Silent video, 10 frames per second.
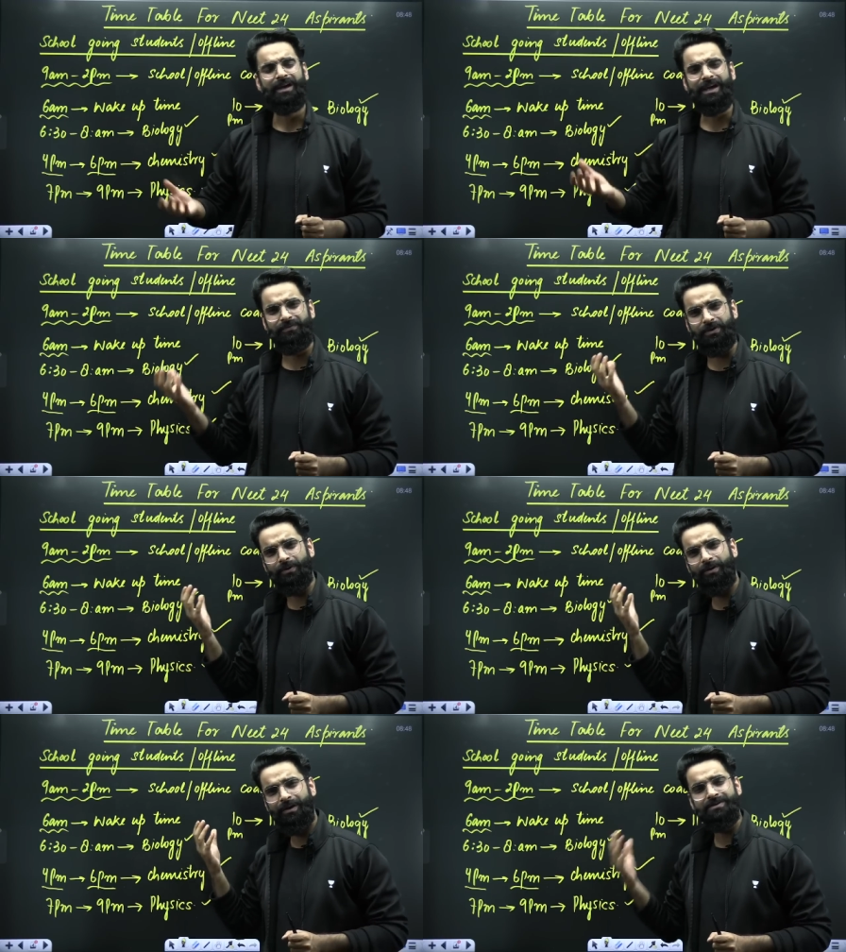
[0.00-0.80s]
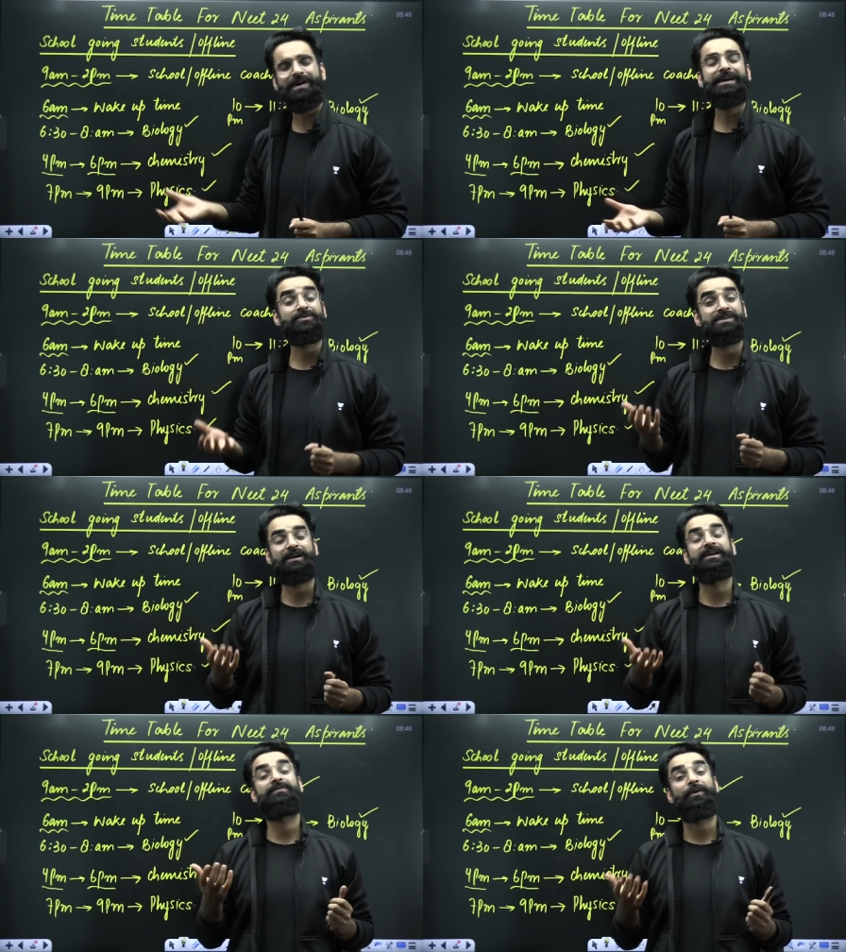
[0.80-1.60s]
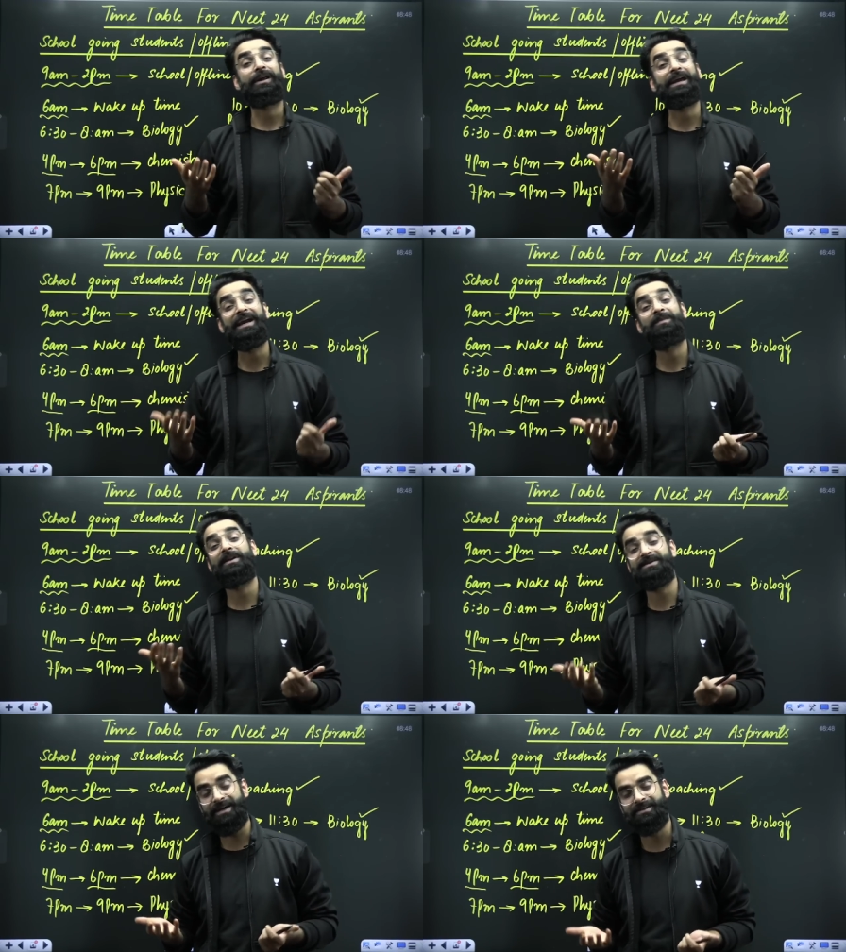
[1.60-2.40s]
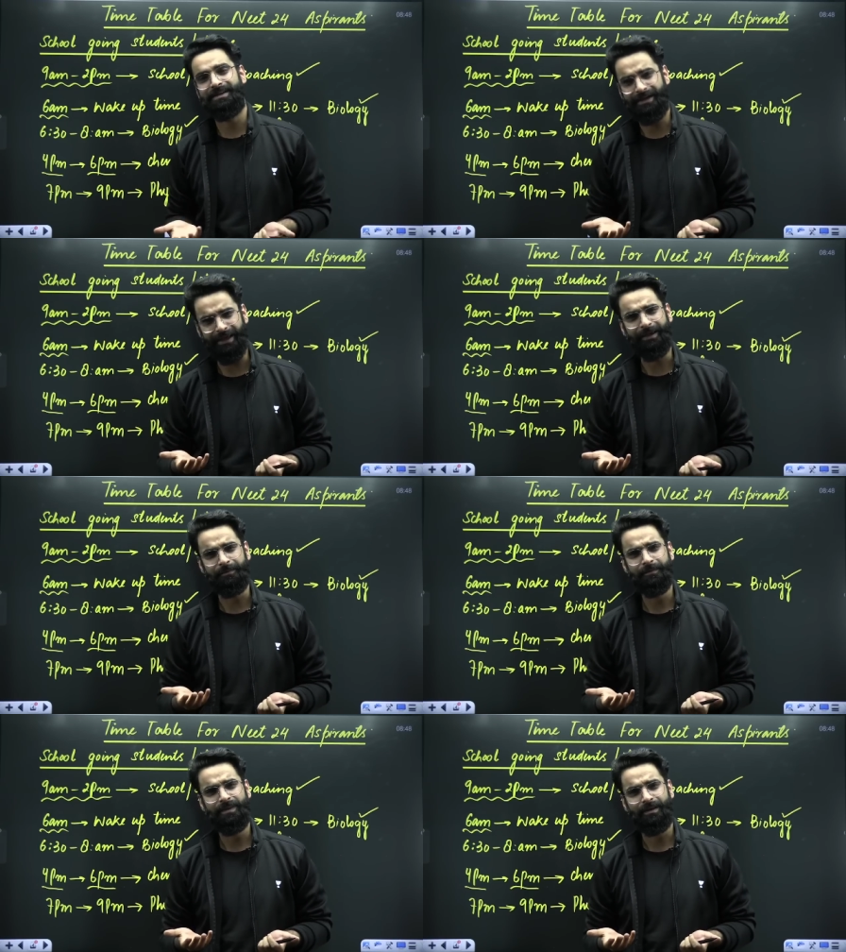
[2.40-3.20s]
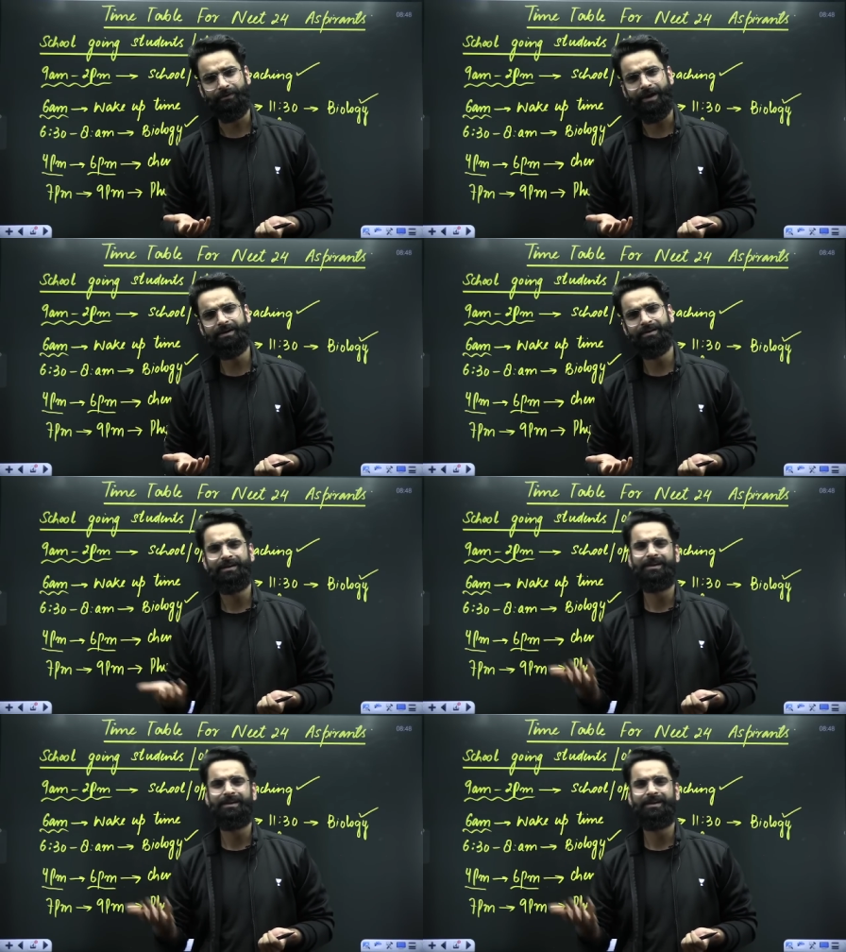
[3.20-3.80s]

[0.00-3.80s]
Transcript: if you try to study for 8 plus hours a day, right?